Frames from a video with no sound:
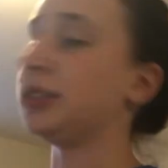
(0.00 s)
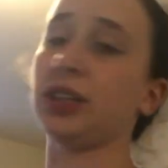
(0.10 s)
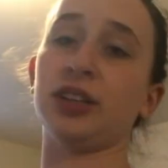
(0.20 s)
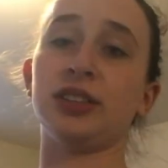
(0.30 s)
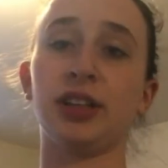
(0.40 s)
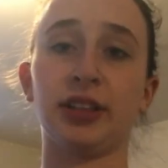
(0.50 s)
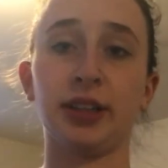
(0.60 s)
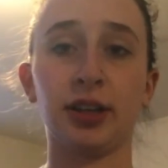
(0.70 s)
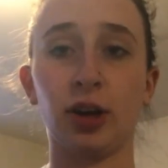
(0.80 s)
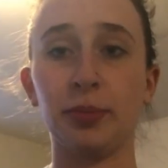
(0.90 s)
That's honestly not
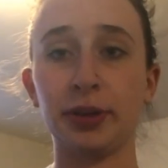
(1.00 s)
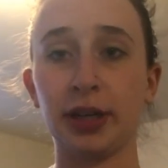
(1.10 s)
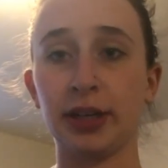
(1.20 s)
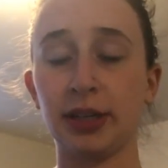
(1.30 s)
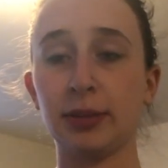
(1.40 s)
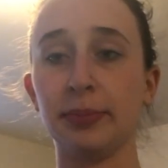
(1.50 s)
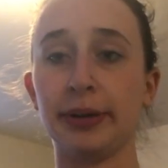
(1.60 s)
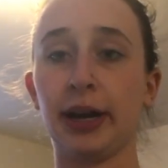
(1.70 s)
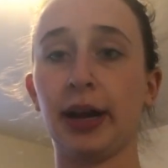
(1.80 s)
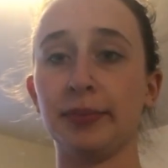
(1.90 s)
that complicated,
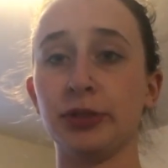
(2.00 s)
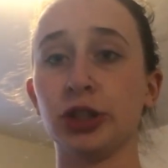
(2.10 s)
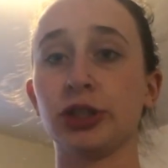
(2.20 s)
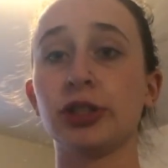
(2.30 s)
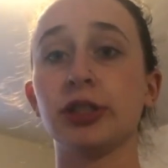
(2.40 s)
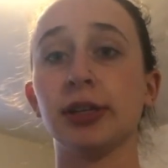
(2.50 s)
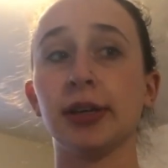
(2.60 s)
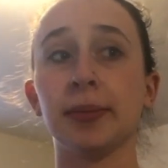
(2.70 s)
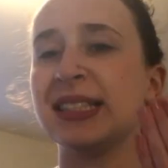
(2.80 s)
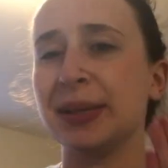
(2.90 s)
but I'm just
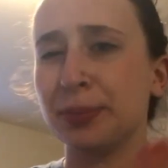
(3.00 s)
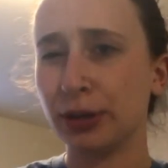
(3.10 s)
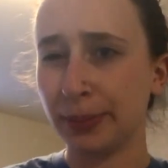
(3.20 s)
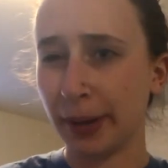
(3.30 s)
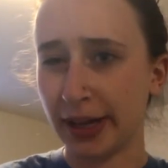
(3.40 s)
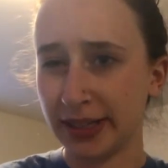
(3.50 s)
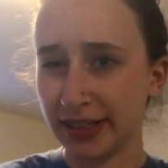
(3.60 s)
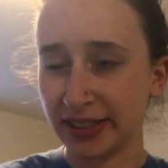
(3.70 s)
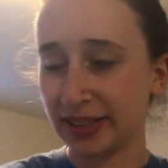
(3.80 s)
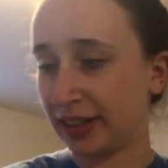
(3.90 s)
uh,
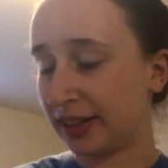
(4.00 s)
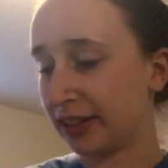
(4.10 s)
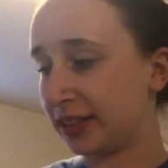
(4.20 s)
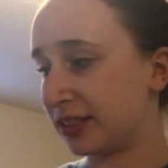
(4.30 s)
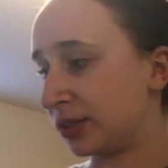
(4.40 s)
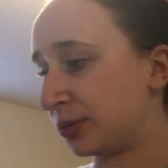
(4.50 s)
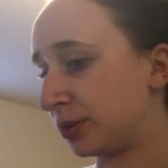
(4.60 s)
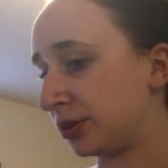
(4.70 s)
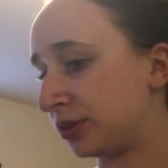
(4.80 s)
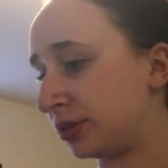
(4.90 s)
simple-minded, I think is the
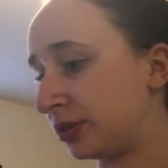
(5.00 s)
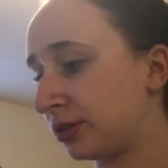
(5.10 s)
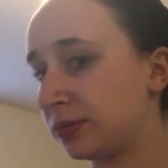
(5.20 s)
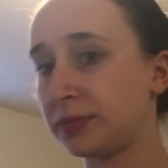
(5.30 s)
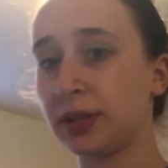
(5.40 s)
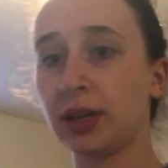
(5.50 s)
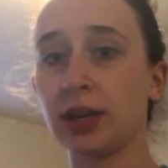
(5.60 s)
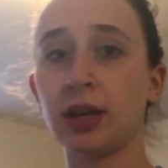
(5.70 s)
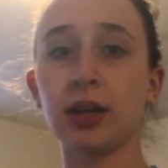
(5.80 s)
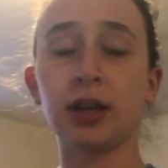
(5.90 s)
words
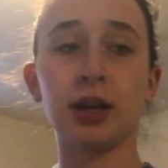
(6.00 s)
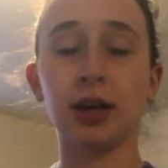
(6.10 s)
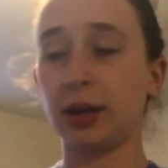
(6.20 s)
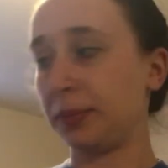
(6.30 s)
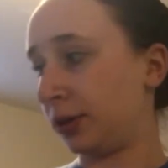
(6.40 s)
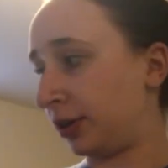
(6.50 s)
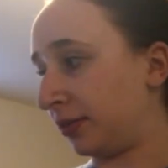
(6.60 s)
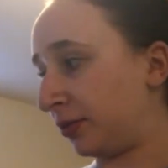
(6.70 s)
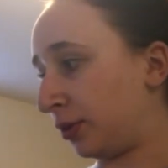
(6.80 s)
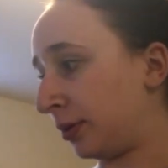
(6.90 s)
I'm looking
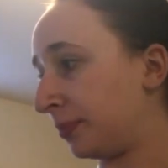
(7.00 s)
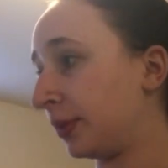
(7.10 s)
for.